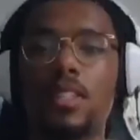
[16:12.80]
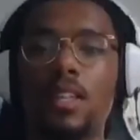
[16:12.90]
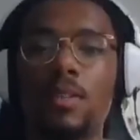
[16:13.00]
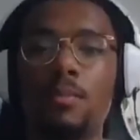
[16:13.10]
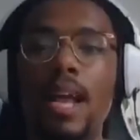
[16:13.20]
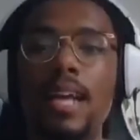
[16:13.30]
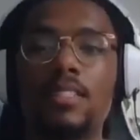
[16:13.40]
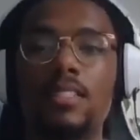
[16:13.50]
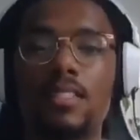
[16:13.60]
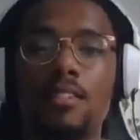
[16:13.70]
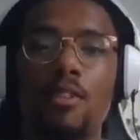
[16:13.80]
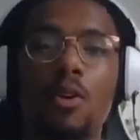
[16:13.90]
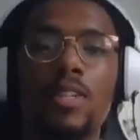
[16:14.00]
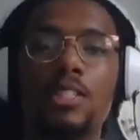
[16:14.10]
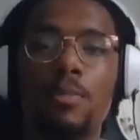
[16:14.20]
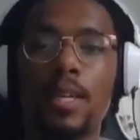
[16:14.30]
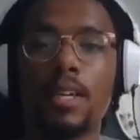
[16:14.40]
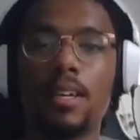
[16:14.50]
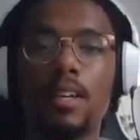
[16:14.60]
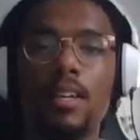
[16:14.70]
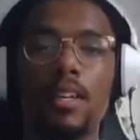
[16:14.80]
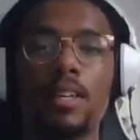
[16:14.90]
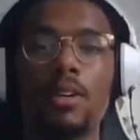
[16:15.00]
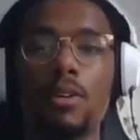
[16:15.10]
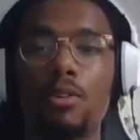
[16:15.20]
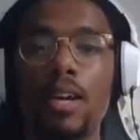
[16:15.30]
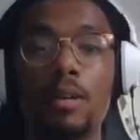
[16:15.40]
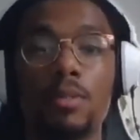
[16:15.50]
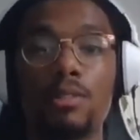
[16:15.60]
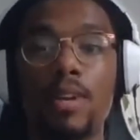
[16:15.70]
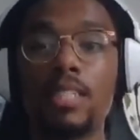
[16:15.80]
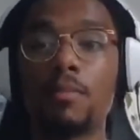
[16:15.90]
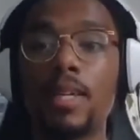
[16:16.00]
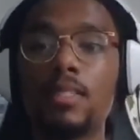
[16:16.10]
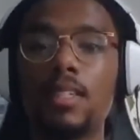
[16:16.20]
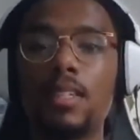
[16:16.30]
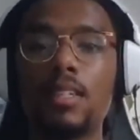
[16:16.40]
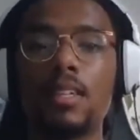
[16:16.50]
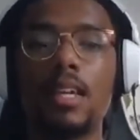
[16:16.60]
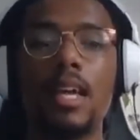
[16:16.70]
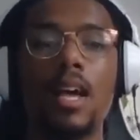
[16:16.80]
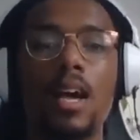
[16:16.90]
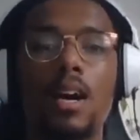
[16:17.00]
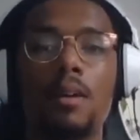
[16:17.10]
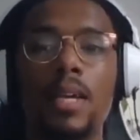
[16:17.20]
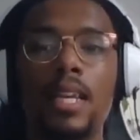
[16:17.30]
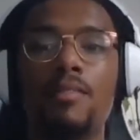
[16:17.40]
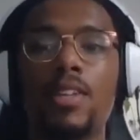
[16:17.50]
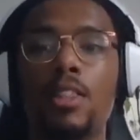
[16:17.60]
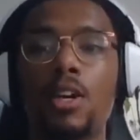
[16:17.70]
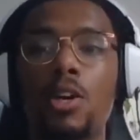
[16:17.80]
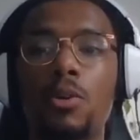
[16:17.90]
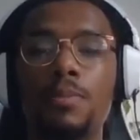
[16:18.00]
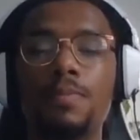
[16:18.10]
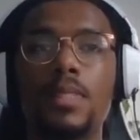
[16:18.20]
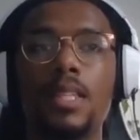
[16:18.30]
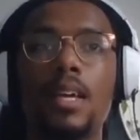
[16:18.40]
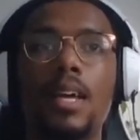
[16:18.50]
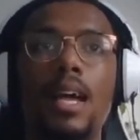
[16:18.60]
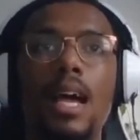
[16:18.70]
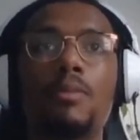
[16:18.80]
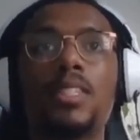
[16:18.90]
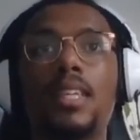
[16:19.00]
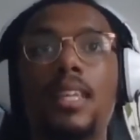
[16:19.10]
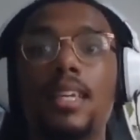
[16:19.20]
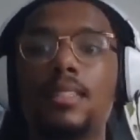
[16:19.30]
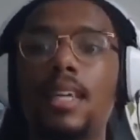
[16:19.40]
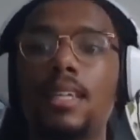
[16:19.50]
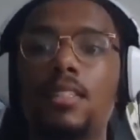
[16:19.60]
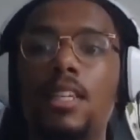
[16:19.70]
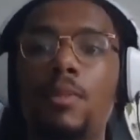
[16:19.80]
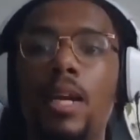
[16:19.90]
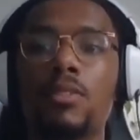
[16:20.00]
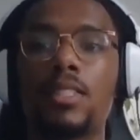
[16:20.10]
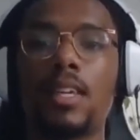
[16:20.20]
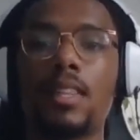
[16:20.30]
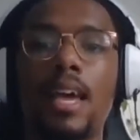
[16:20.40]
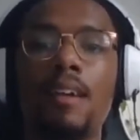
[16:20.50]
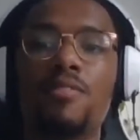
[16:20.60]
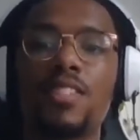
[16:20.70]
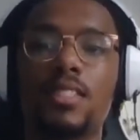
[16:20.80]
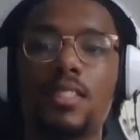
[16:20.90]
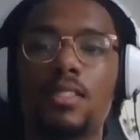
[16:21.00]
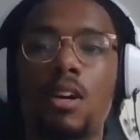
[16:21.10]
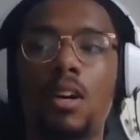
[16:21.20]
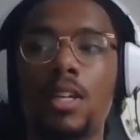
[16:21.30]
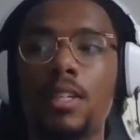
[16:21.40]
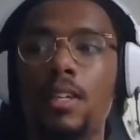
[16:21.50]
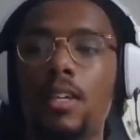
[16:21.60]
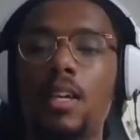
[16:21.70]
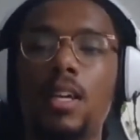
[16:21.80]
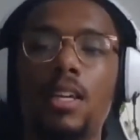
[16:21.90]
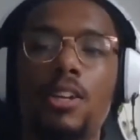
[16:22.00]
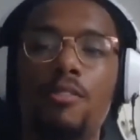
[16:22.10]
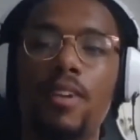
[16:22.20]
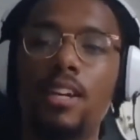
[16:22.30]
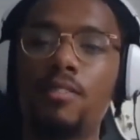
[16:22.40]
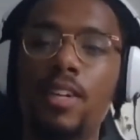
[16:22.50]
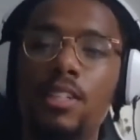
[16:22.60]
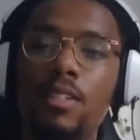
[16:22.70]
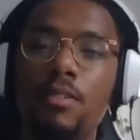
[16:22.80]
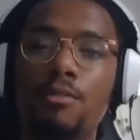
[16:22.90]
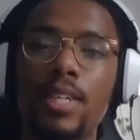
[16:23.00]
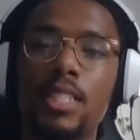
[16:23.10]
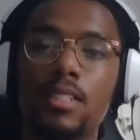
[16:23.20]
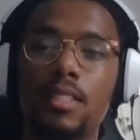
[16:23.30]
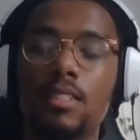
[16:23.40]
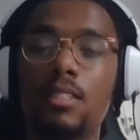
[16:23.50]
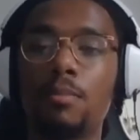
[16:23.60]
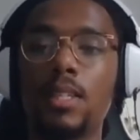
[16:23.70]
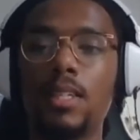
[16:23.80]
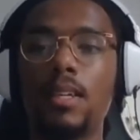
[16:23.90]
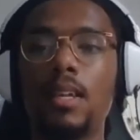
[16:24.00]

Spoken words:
the practices have always been, incredibly regimented. And even though I wouldn't say the intensity, but I would say the emphasis on, very, very rigid discipline